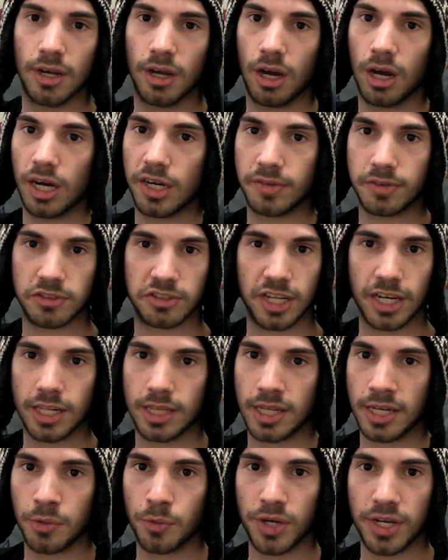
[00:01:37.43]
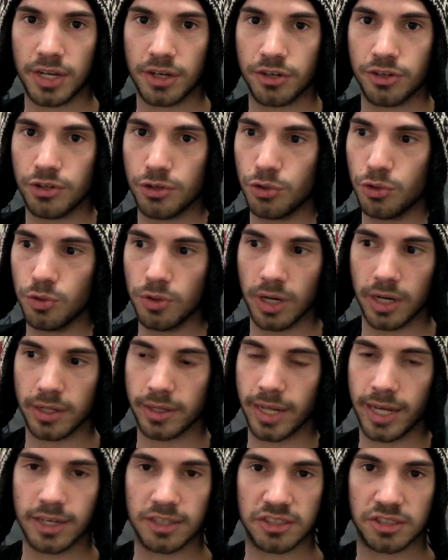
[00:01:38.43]
Uh, if there's anything we can do, uh,
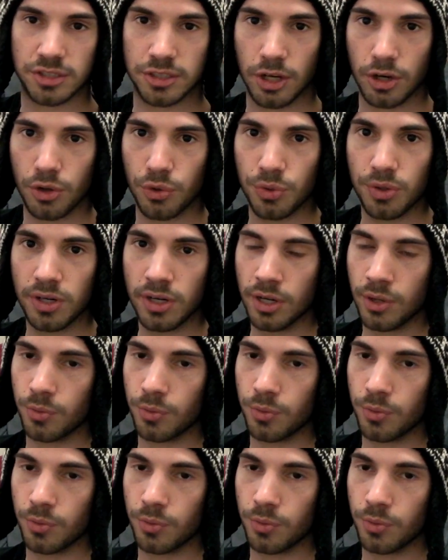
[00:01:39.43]
let us know.